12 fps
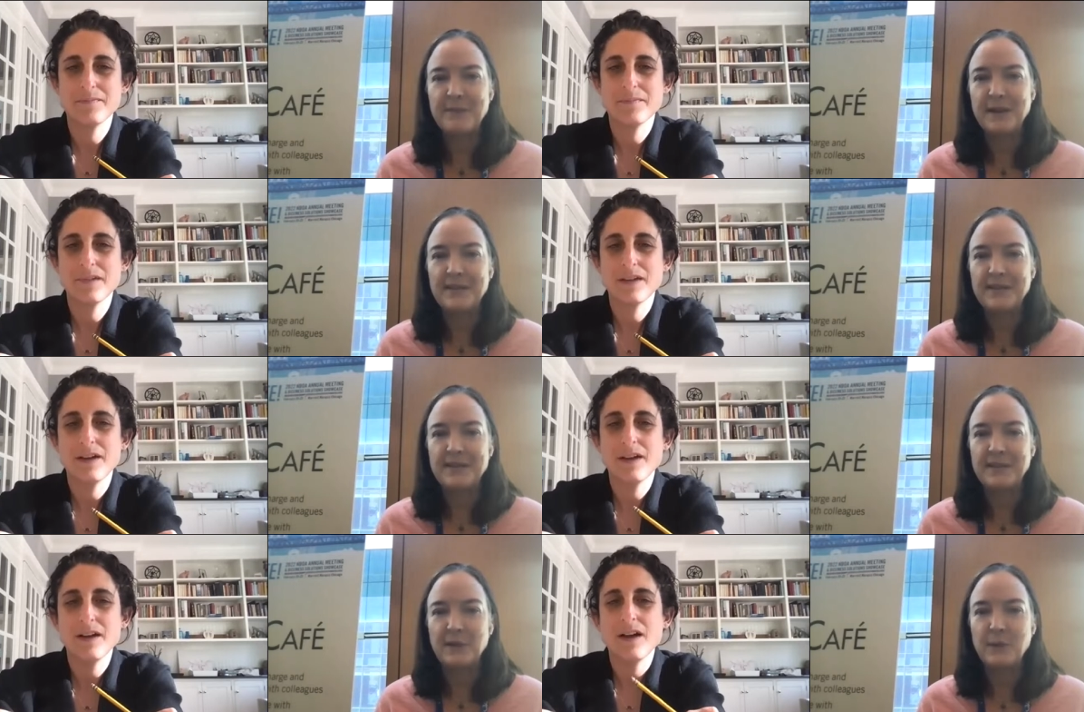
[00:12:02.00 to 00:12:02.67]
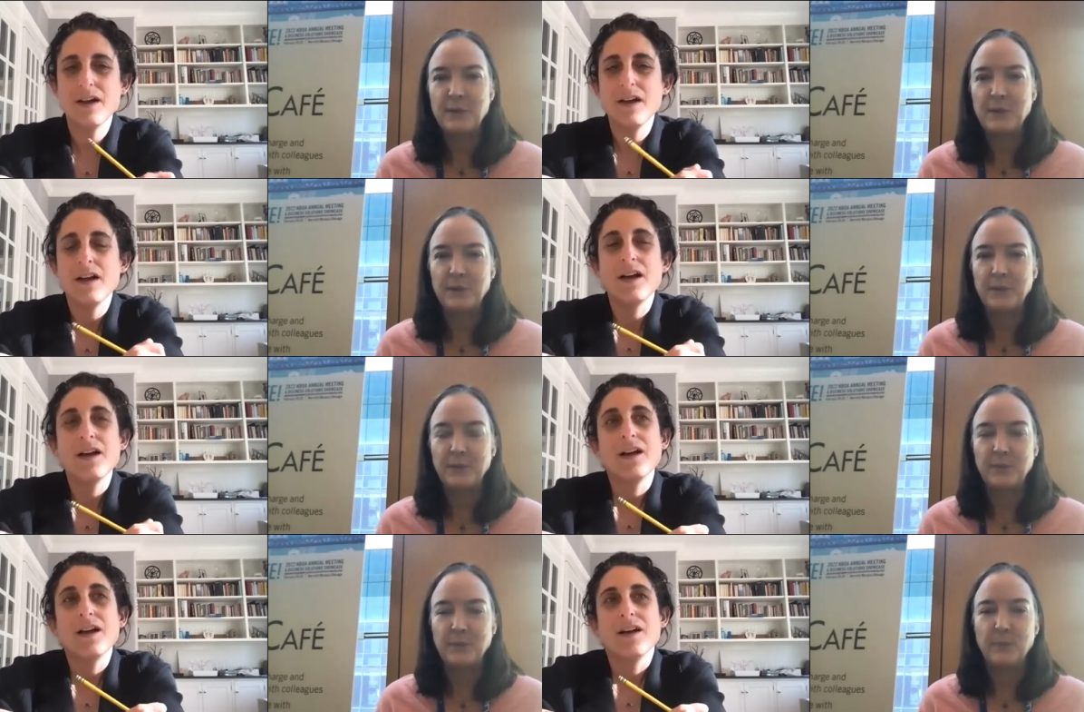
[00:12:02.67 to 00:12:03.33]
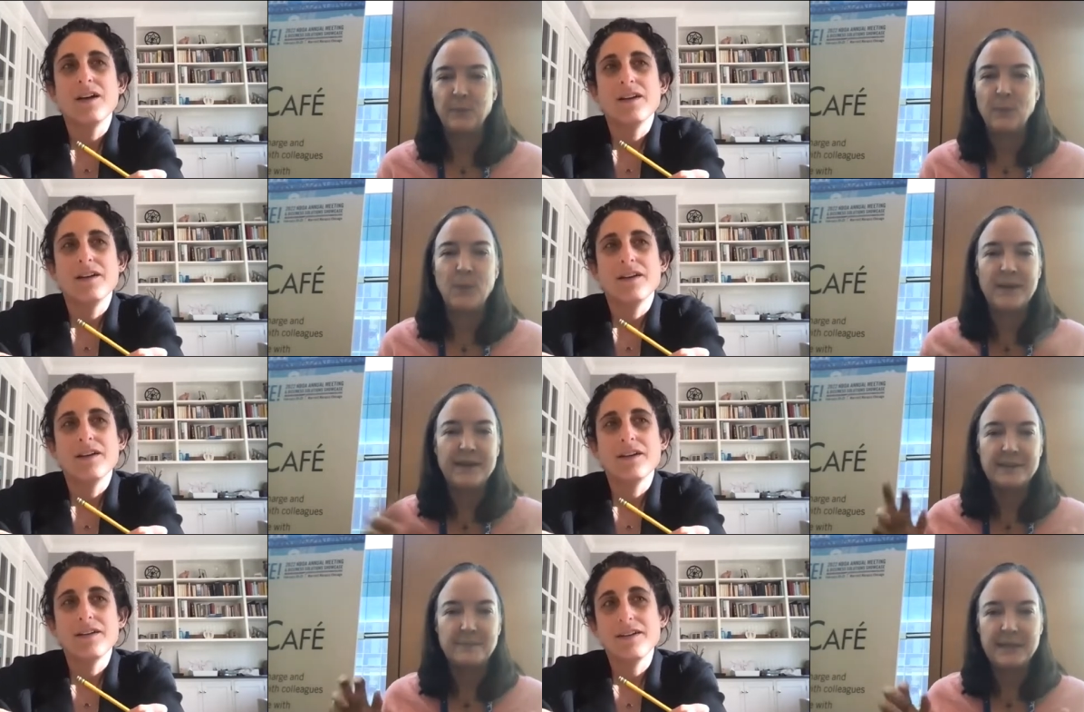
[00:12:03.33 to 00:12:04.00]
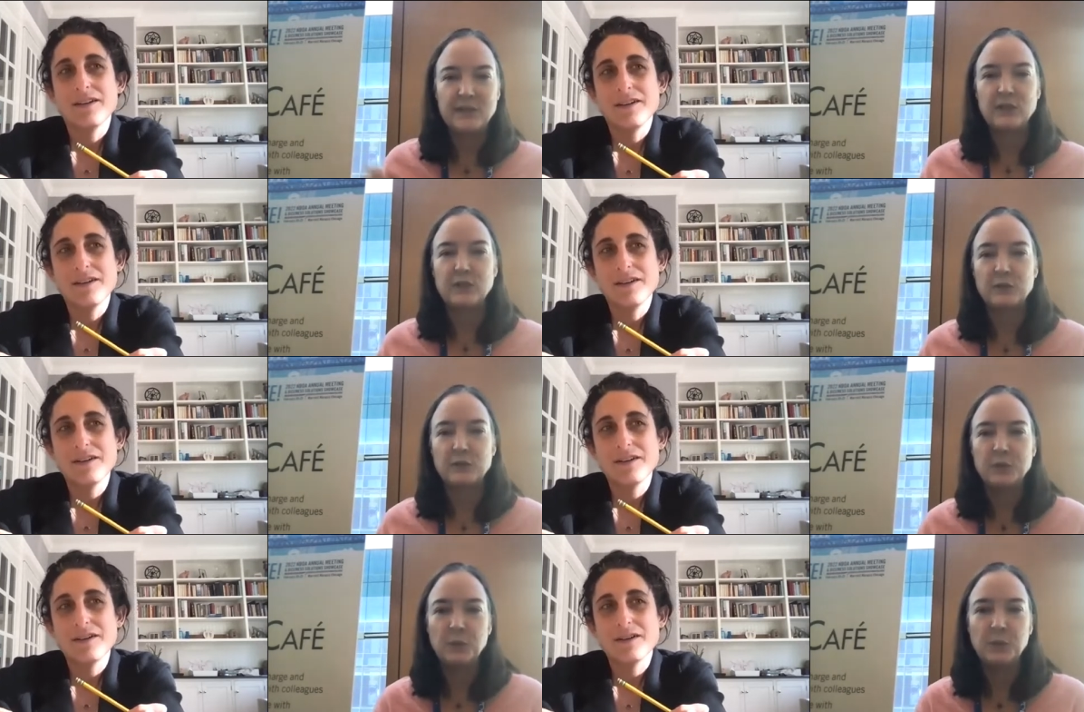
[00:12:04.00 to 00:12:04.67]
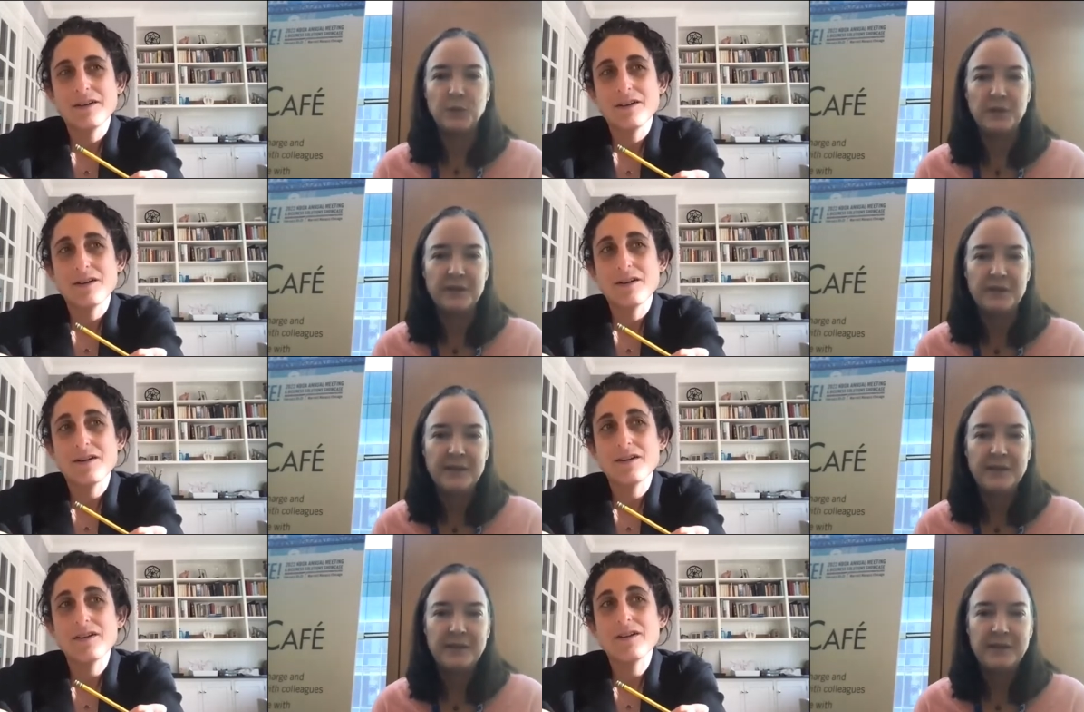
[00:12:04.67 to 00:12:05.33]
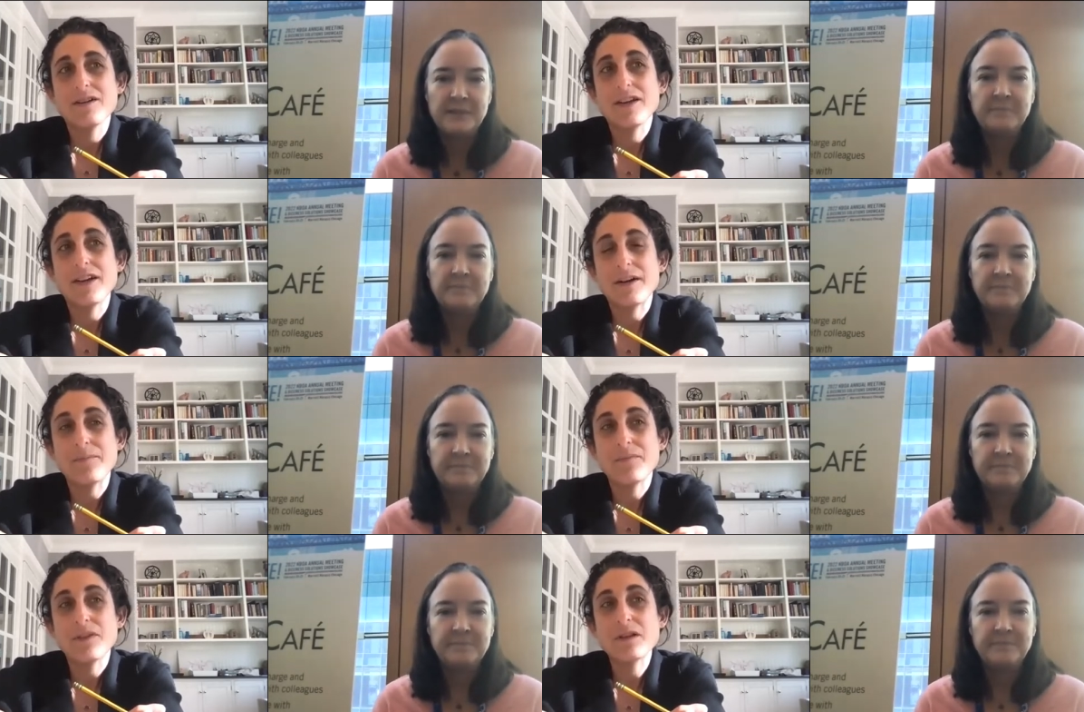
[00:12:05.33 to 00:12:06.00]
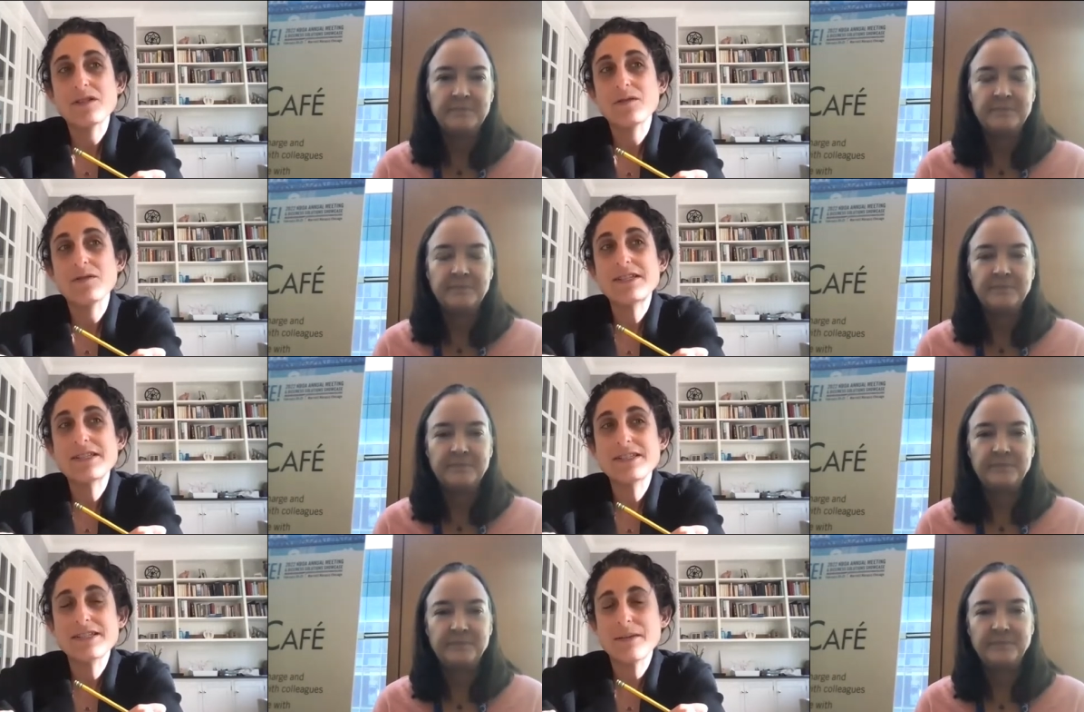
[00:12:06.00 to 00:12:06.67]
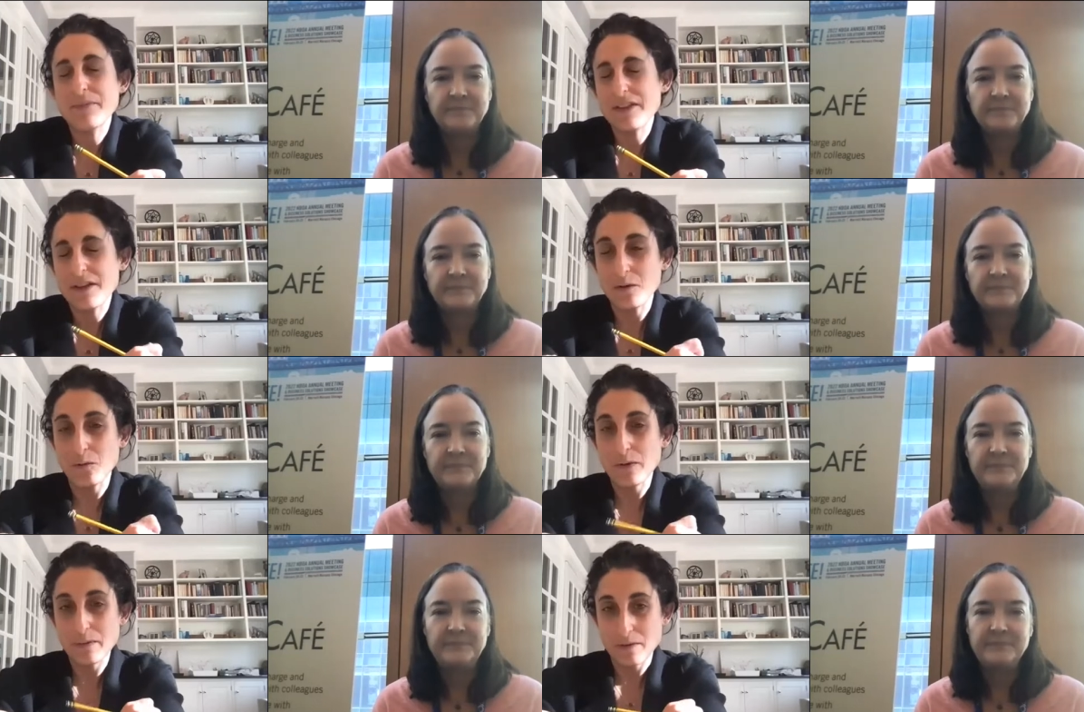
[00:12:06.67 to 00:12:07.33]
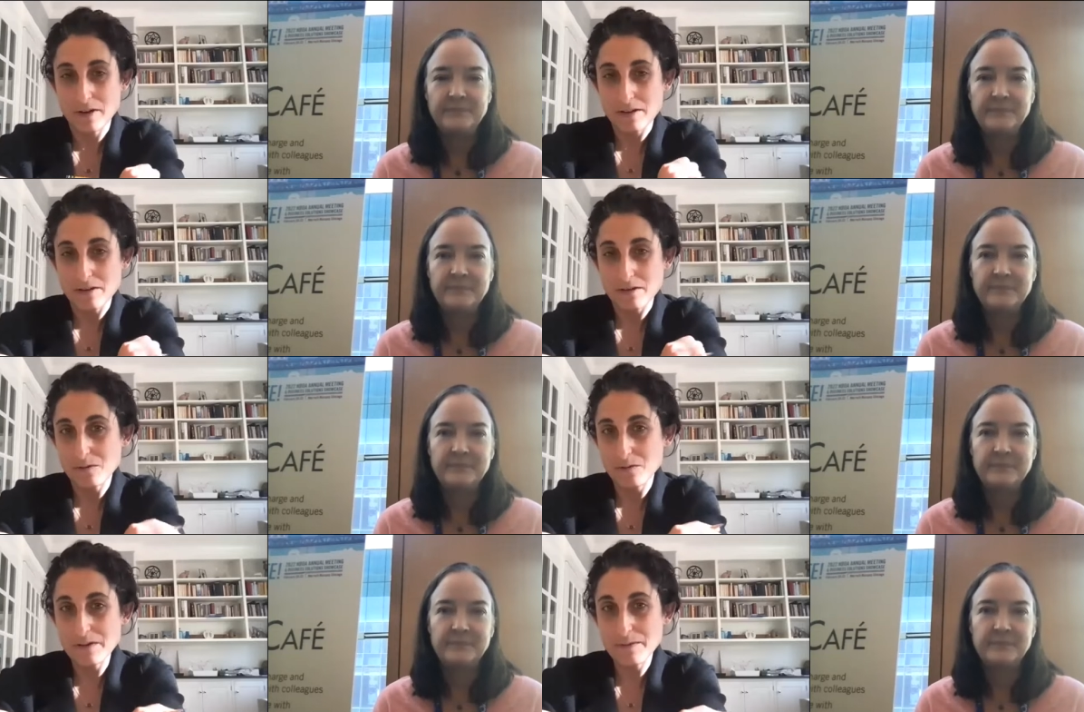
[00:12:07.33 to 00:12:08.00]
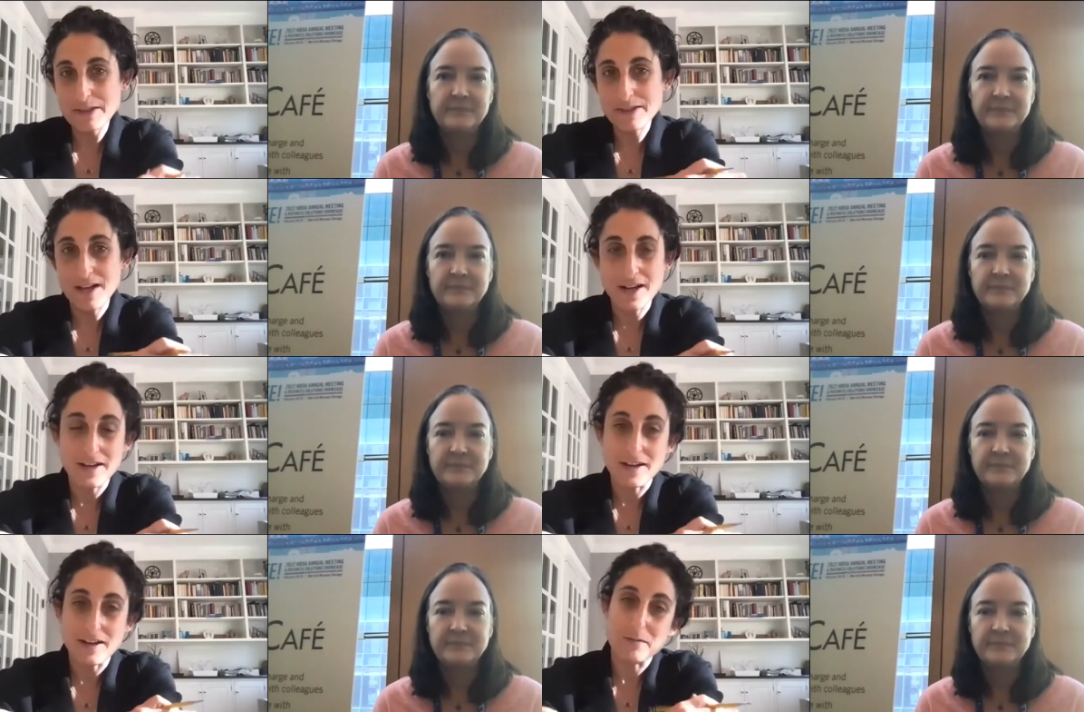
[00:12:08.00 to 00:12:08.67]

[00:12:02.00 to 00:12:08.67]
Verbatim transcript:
Speaker 1: some thoughts on the whole what does it mean to do school
Speaker 2: yeah so this is something that we were we've been talking